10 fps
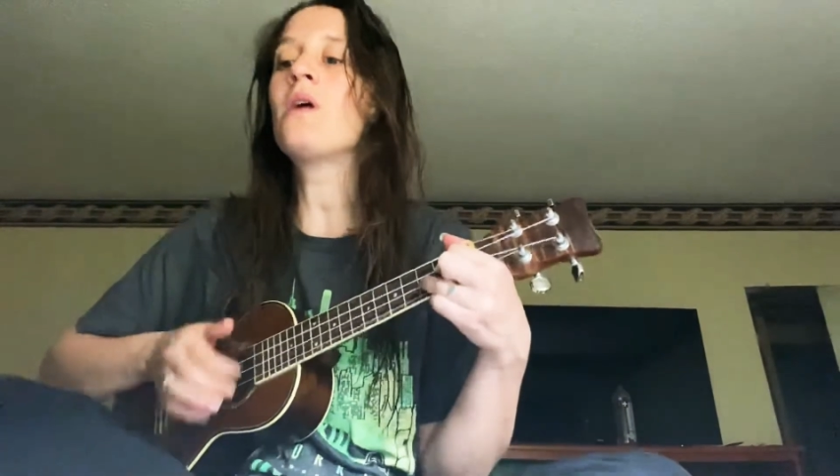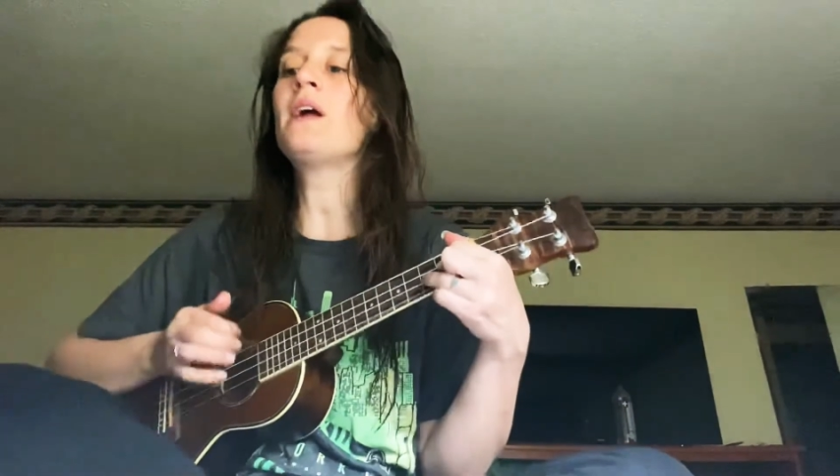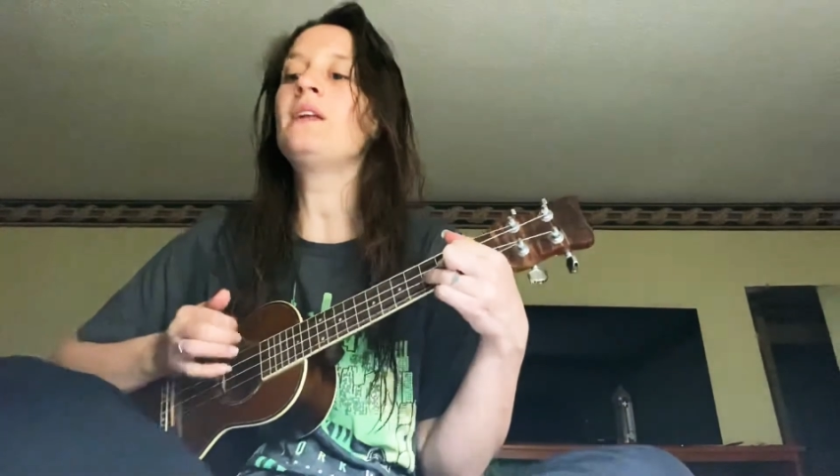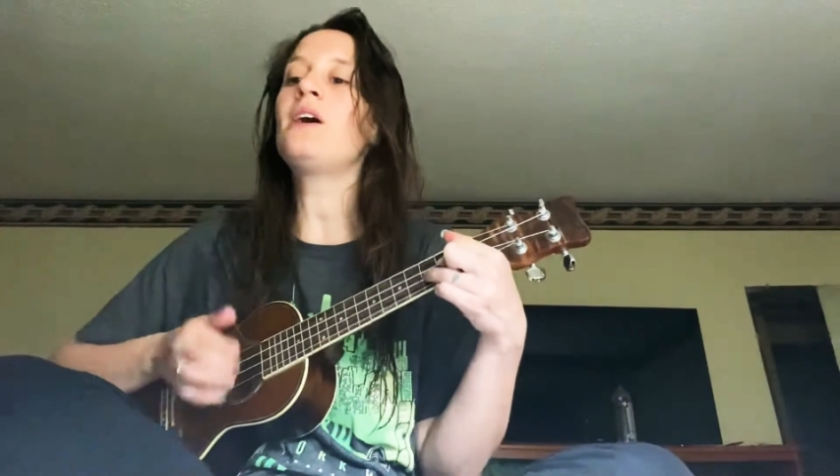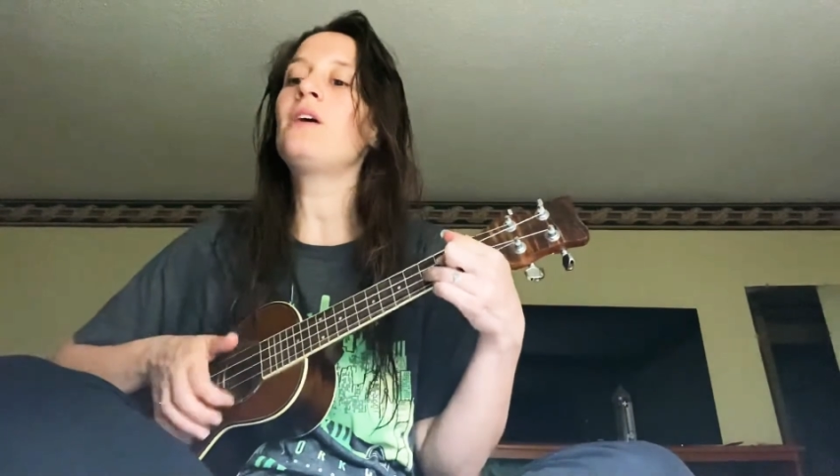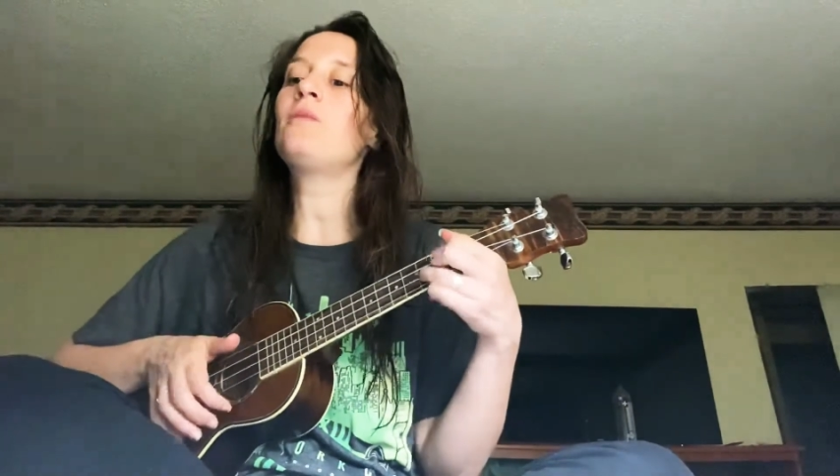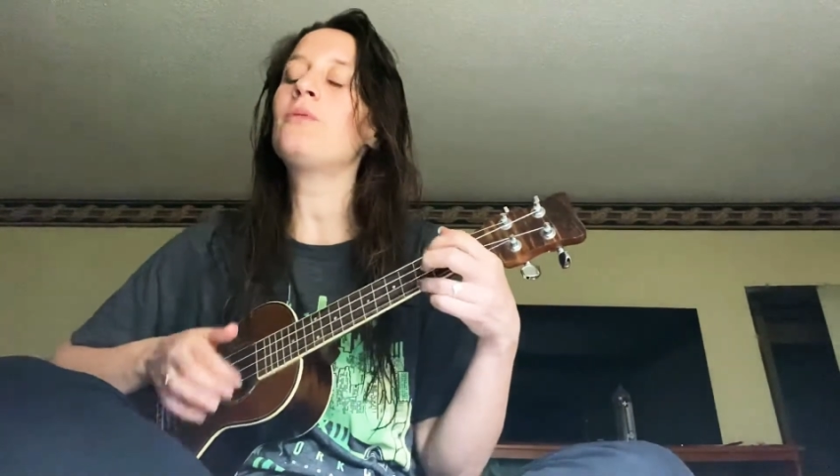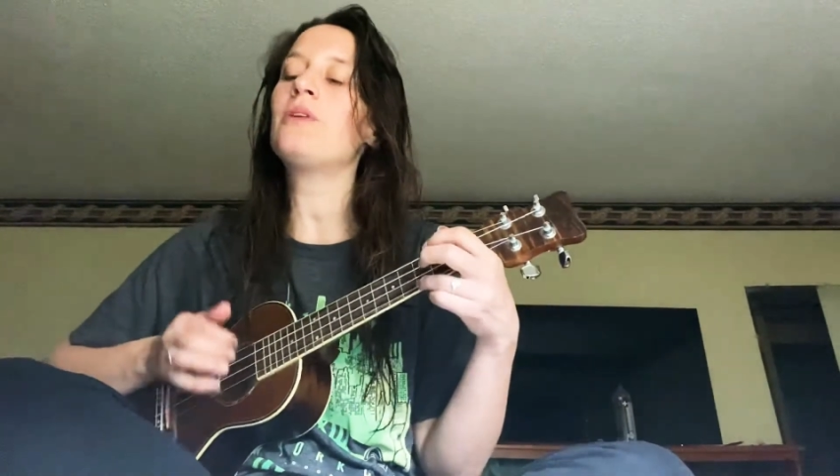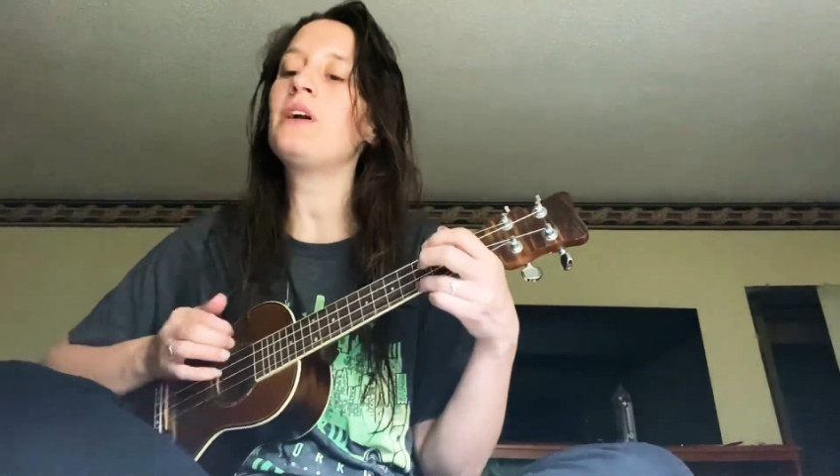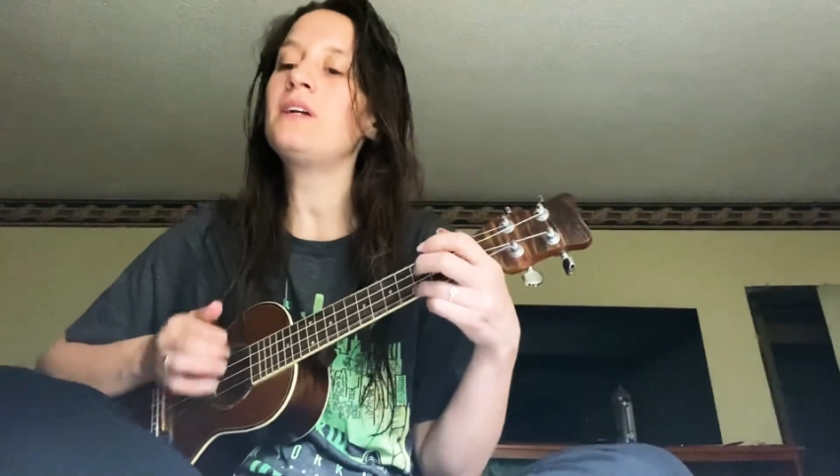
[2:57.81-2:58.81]
and I'll
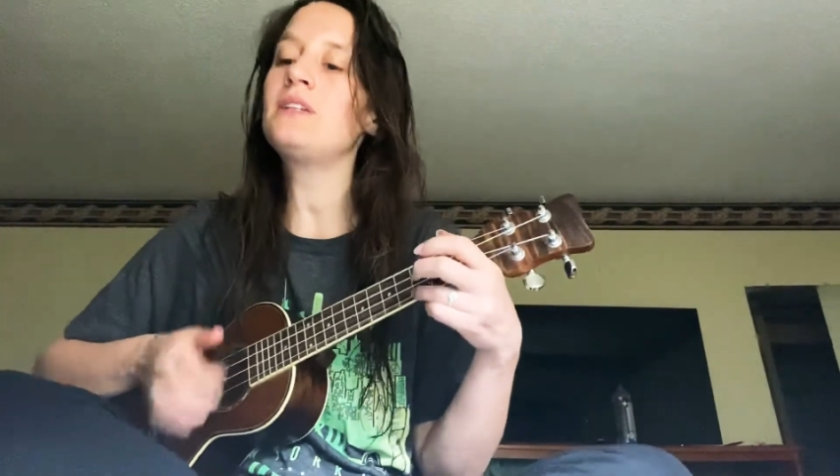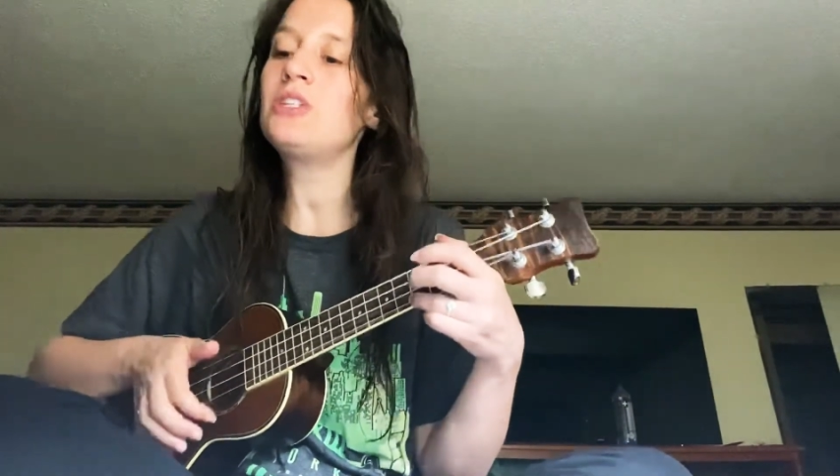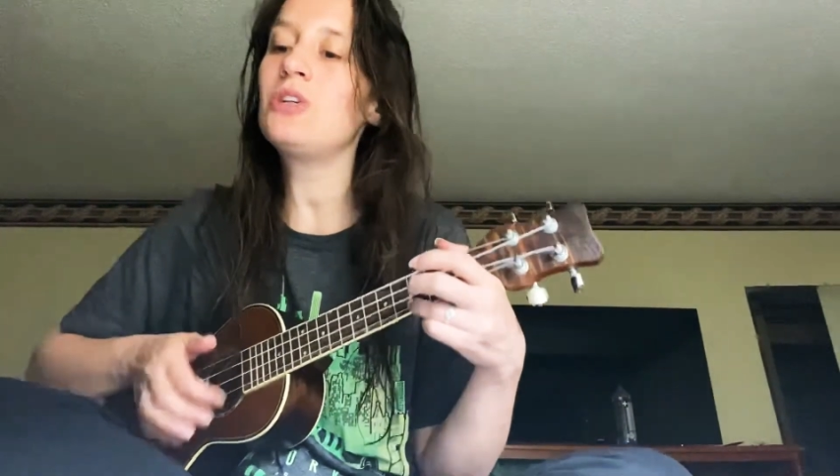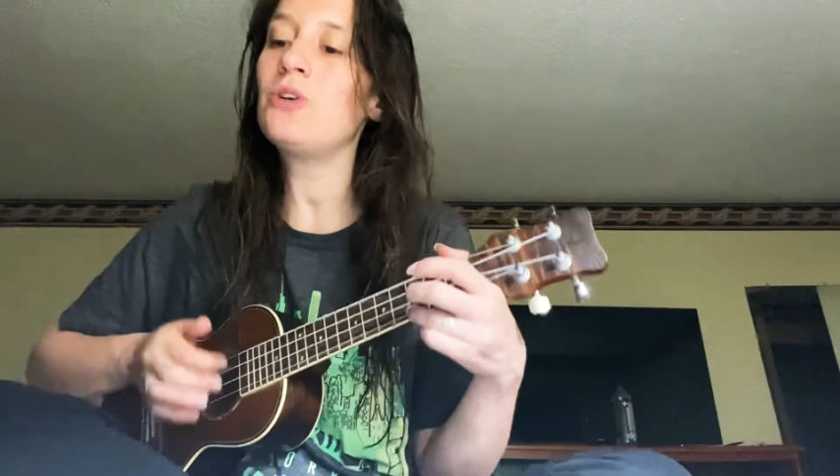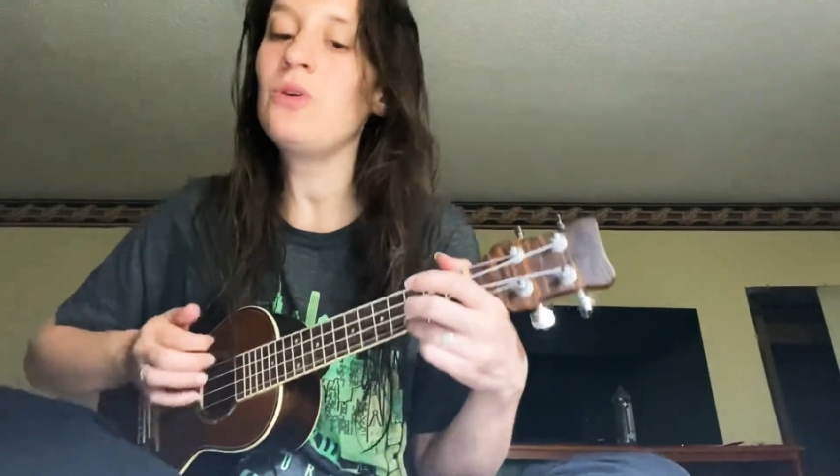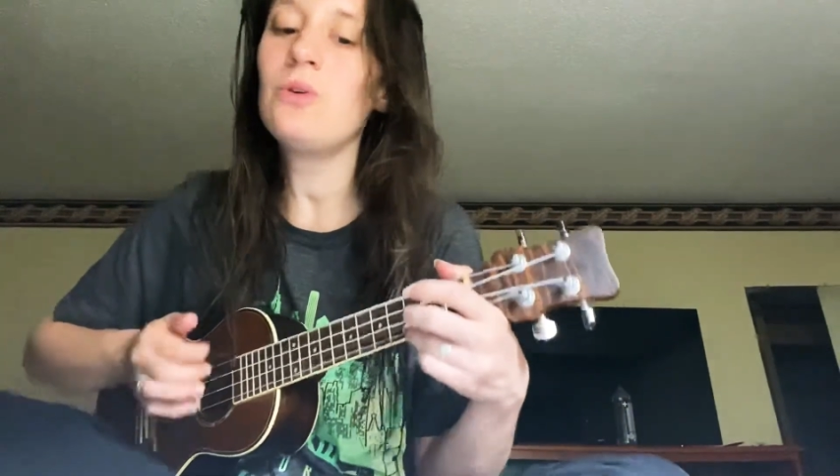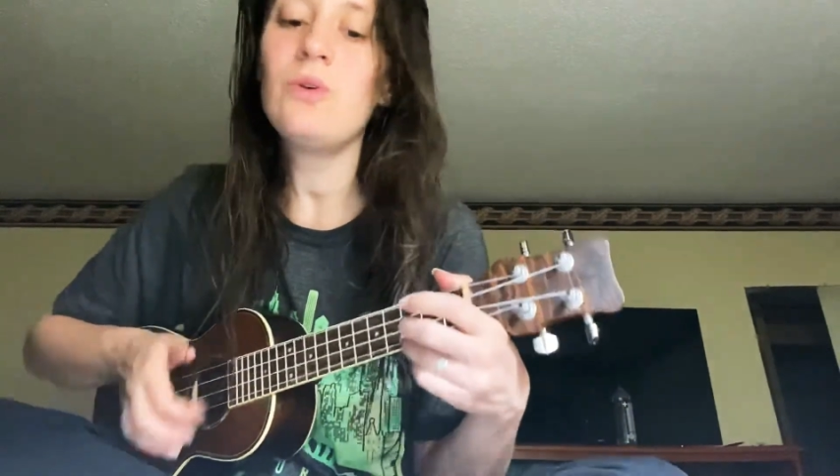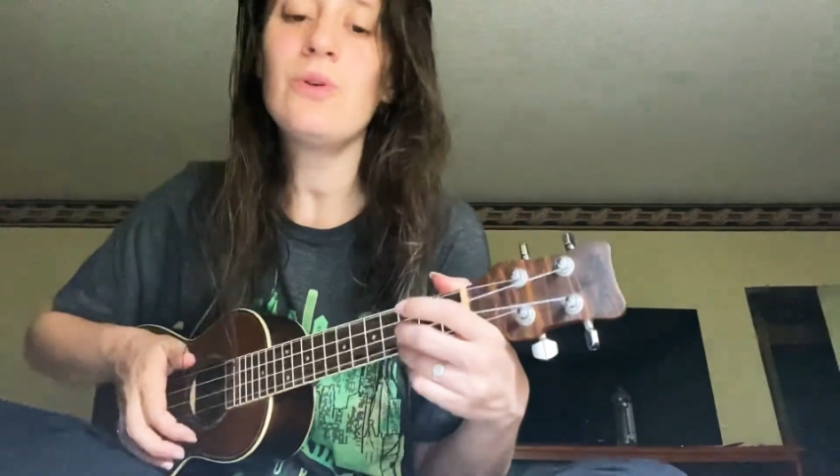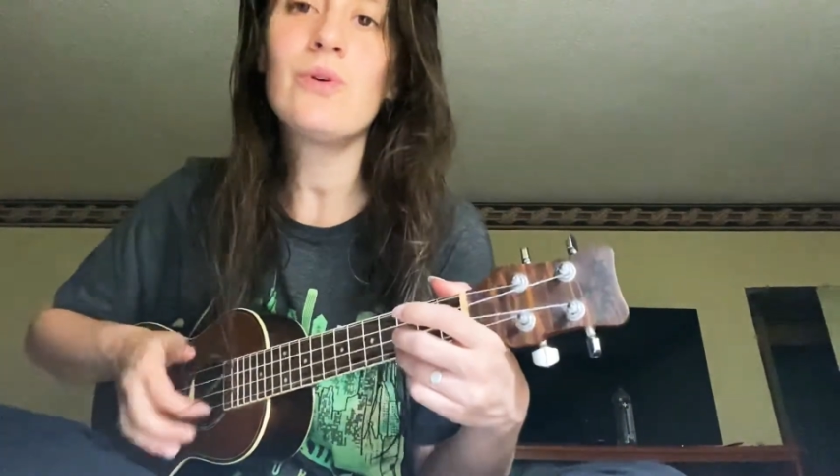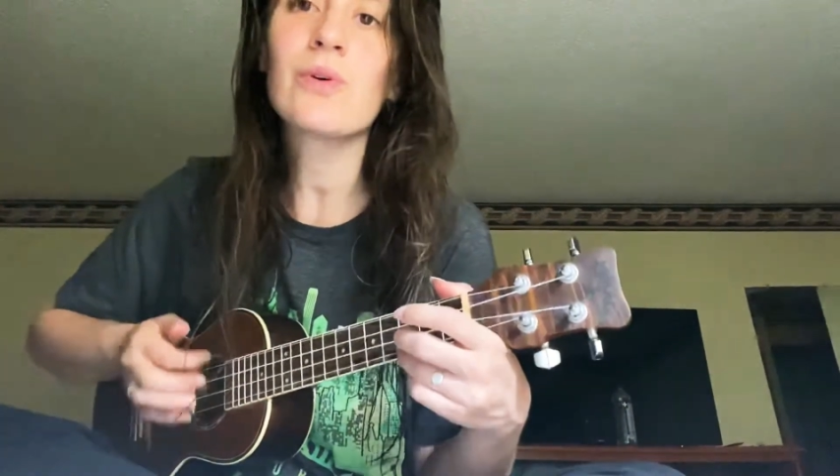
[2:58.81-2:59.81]
pray too.